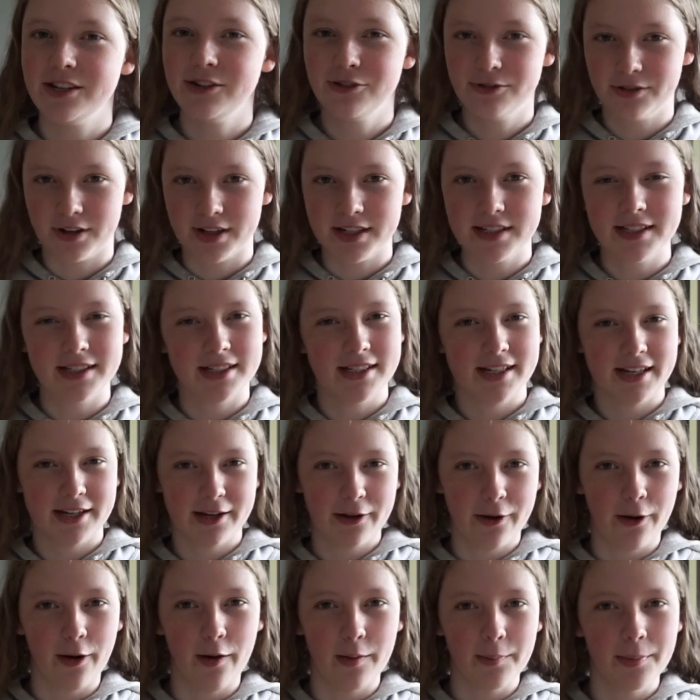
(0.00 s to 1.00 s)
trusty
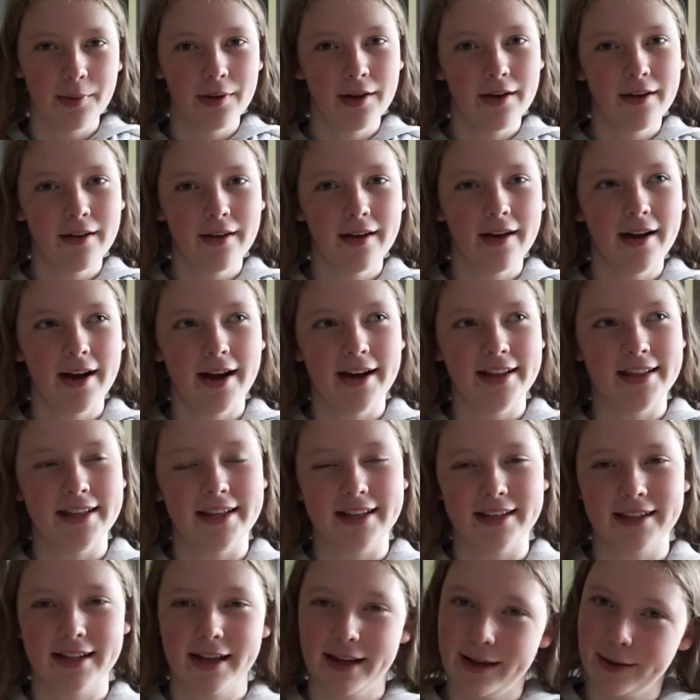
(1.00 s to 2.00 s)
cob. I
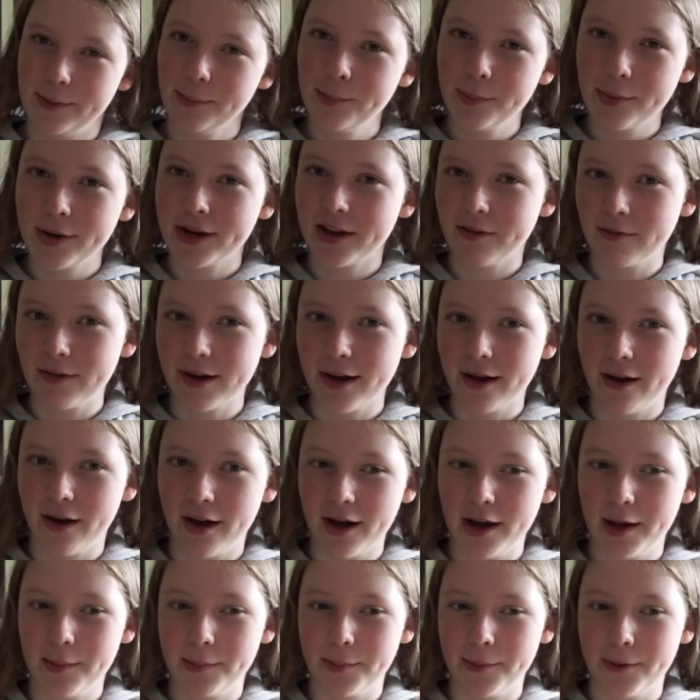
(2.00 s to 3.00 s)
think they're pretty
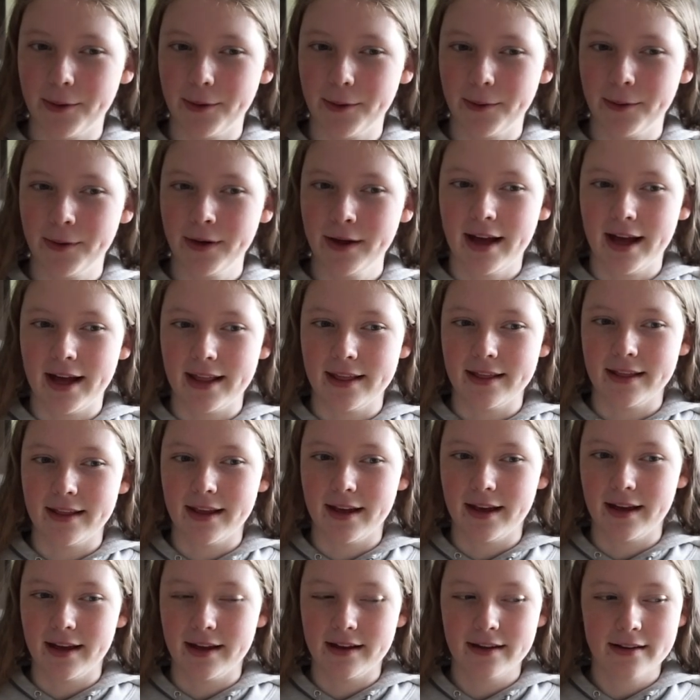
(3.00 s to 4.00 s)
reliable, and
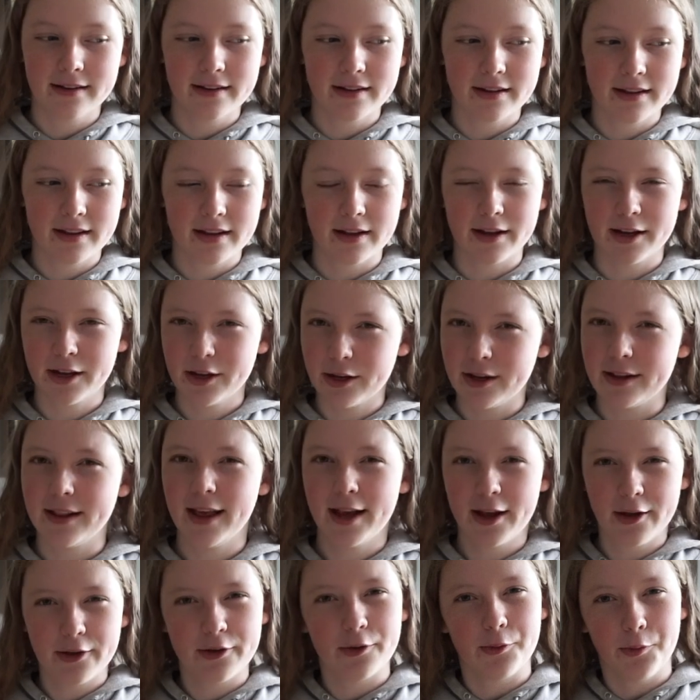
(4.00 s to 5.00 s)
they're they're good they're
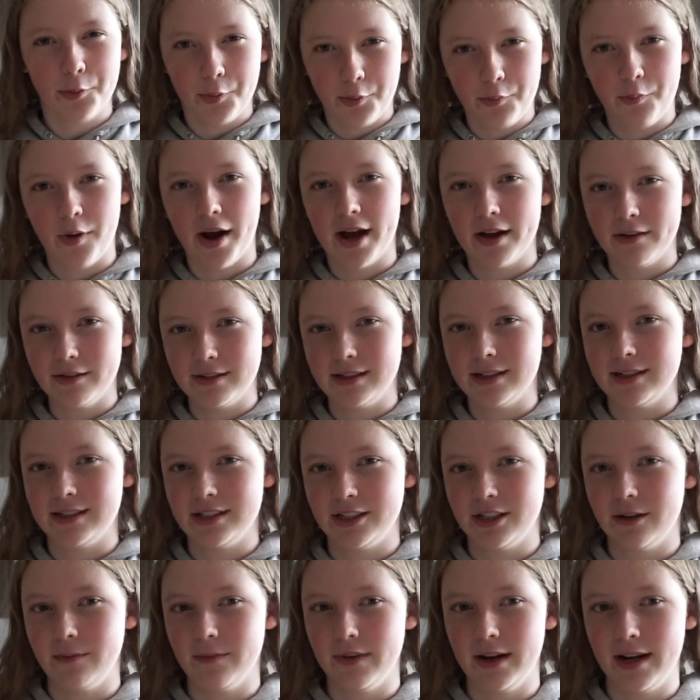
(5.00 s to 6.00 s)
good all-rounders
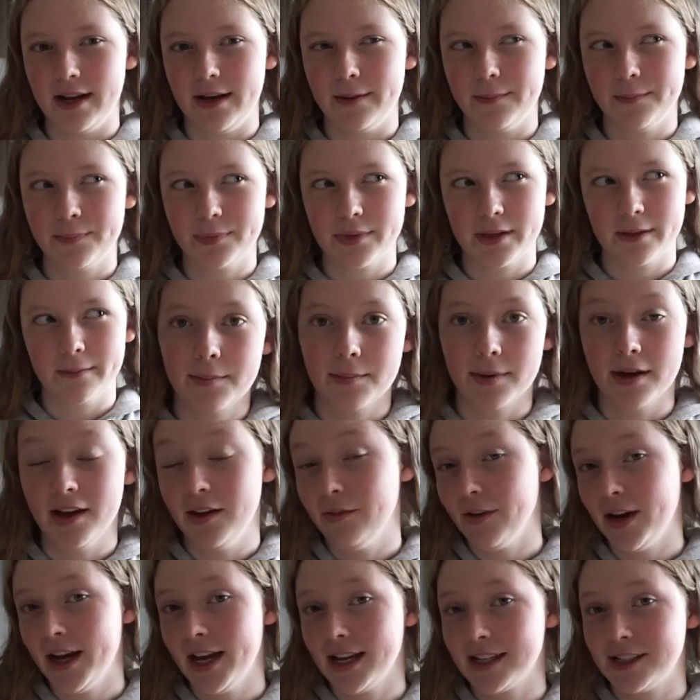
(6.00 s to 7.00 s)
generally. But
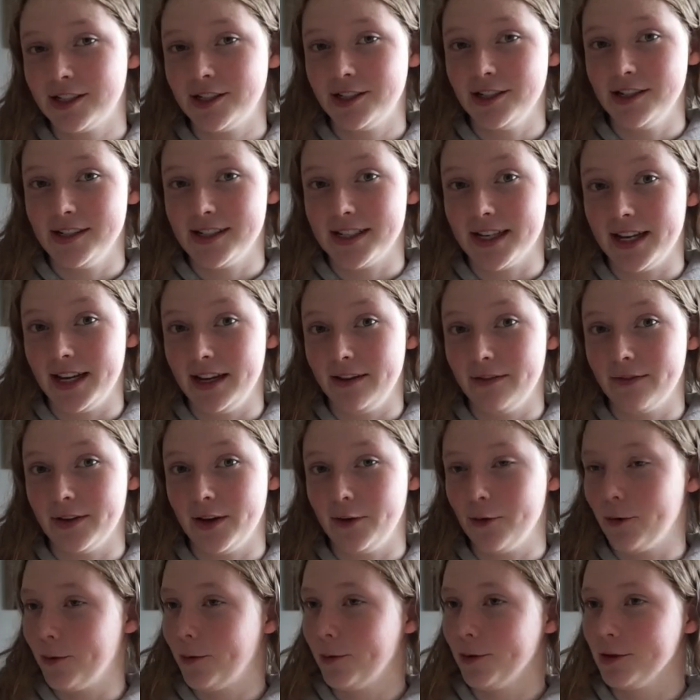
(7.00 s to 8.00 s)
if I had to choose a
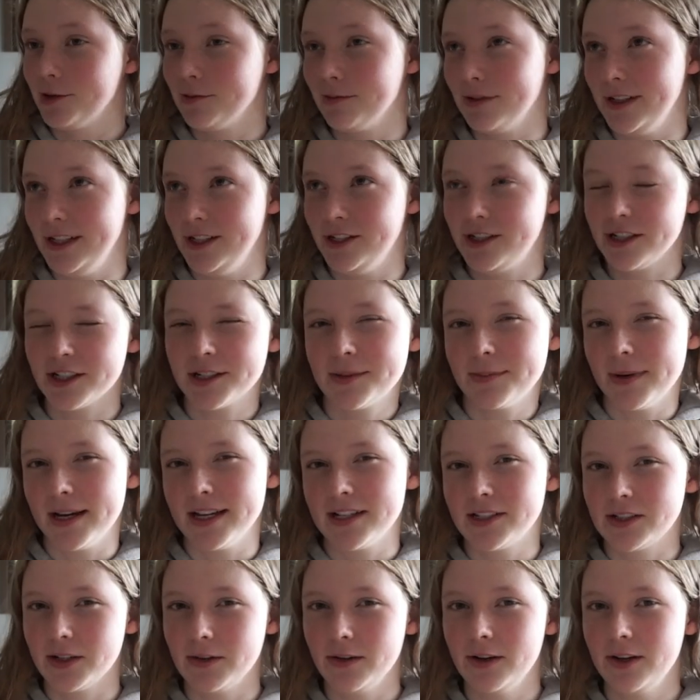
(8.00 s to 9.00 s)
favourite horse breed just
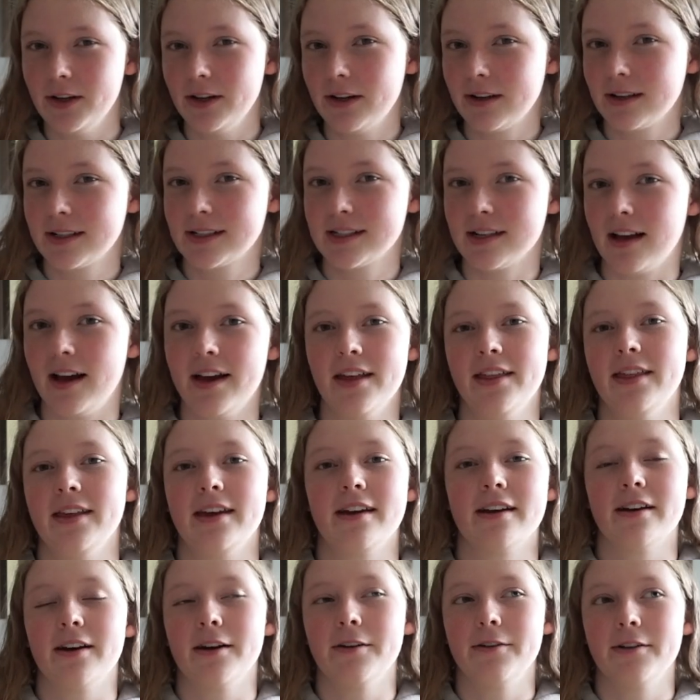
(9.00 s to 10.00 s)
based on looks, I
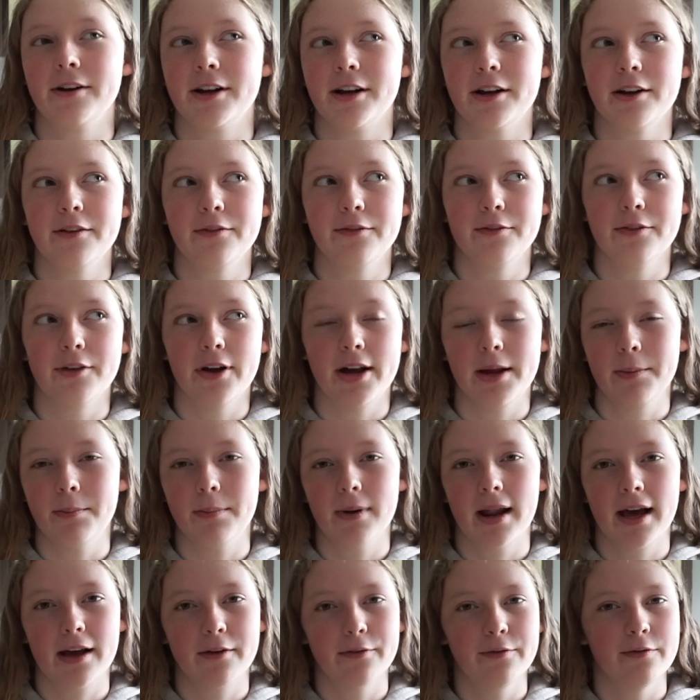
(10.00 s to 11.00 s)
think I would go for a
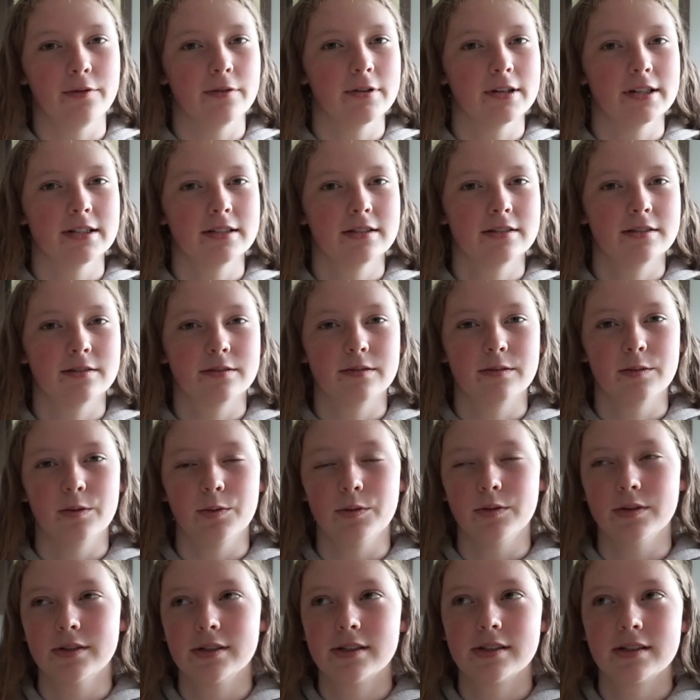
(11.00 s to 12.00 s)
Black Forest
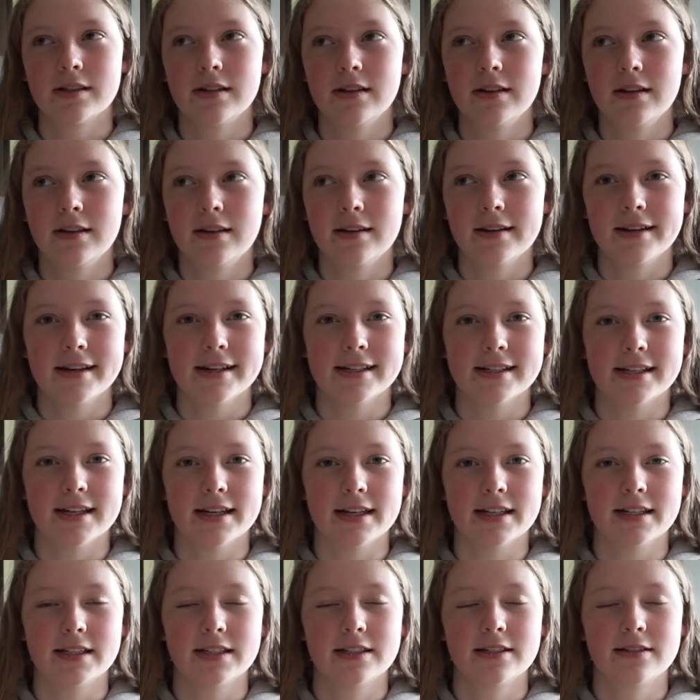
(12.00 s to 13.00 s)
horse, because
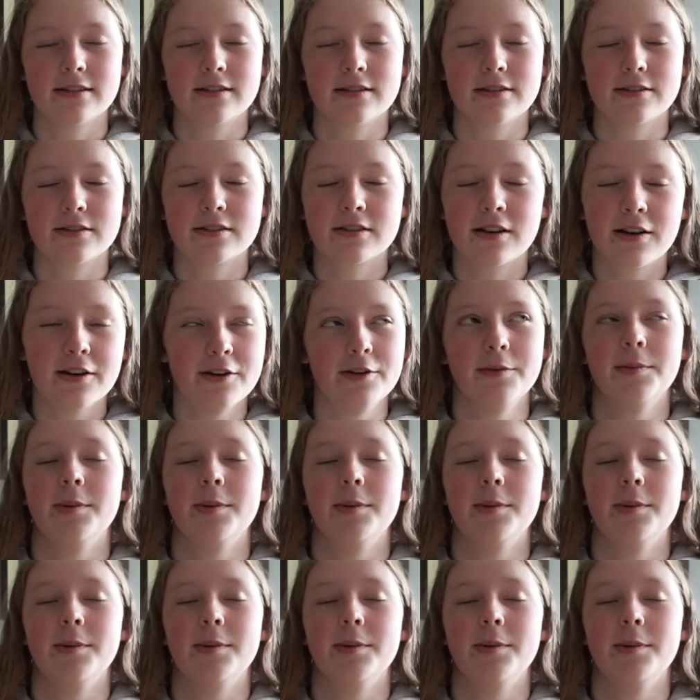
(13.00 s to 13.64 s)
they're so